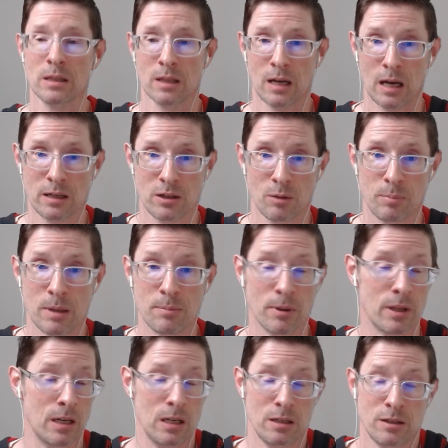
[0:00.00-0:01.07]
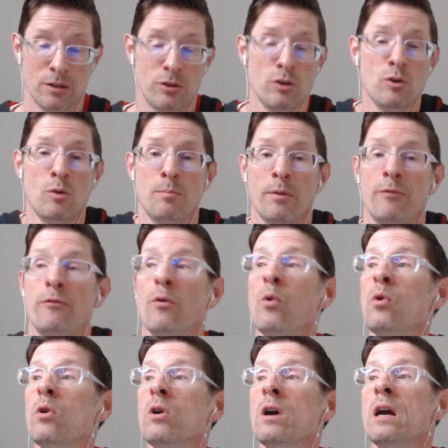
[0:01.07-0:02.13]
that I tell people they need to do
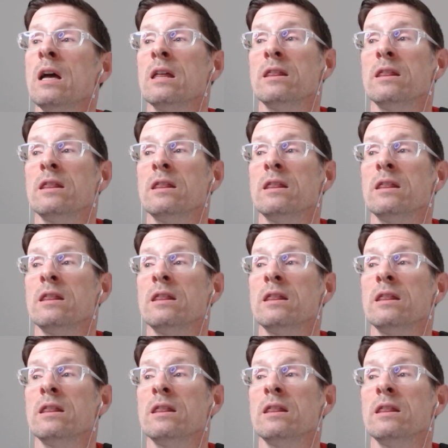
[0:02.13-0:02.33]
before